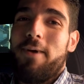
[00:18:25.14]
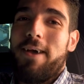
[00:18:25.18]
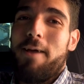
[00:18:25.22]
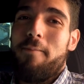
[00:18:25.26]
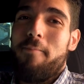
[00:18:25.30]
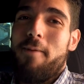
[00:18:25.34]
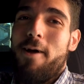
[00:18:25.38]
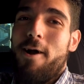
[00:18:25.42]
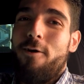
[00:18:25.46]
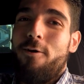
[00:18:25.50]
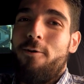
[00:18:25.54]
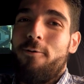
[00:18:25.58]

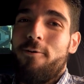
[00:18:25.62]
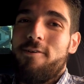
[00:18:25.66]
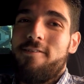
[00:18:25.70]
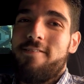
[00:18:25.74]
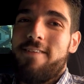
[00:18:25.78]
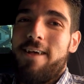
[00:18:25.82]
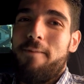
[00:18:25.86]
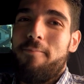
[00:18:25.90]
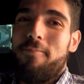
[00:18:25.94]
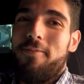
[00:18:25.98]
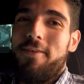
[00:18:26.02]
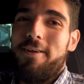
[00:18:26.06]
Camaro or
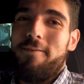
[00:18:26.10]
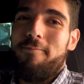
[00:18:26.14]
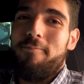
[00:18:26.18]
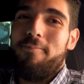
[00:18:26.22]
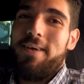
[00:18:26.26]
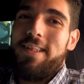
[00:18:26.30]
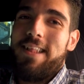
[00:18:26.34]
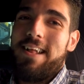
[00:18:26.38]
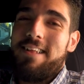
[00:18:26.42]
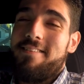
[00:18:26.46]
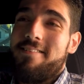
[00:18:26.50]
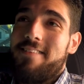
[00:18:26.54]
something,
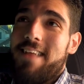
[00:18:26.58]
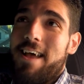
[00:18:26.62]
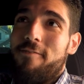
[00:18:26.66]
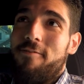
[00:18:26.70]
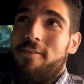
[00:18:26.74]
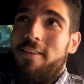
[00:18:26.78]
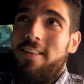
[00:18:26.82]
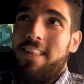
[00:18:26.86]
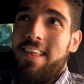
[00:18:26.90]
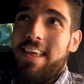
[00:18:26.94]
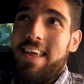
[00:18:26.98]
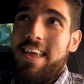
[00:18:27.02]
but that's
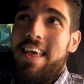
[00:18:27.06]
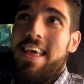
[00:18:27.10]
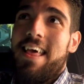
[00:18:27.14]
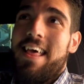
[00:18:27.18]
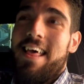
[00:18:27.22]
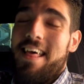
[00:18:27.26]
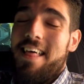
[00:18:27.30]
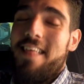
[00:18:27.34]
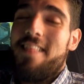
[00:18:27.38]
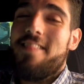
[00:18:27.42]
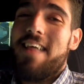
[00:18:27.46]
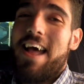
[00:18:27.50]
definitely,
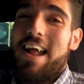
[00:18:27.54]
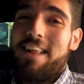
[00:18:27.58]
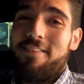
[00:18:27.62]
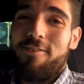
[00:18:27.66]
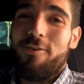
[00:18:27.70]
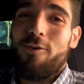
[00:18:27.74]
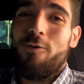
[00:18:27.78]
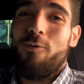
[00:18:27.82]
that's a